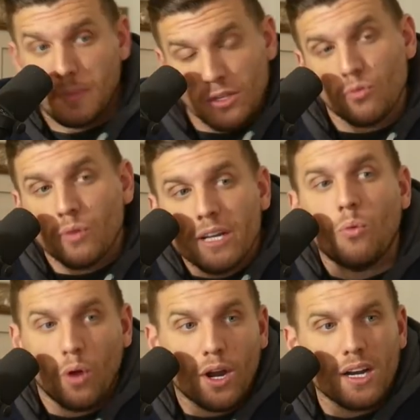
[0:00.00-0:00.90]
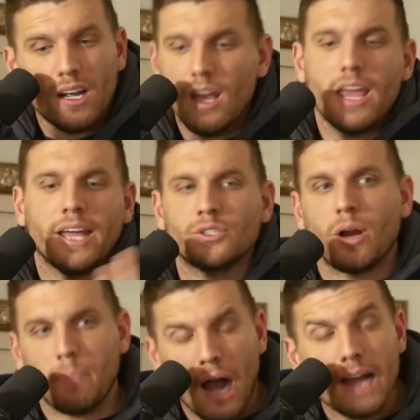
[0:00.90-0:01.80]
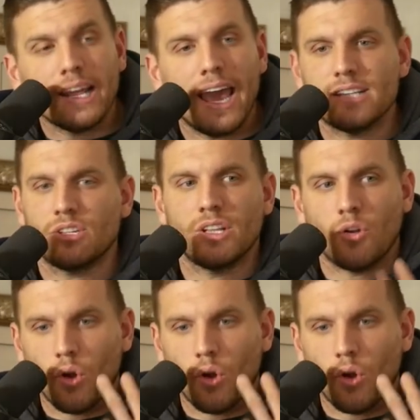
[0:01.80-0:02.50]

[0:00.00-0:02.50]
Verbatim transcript: But the real work is our podcast and the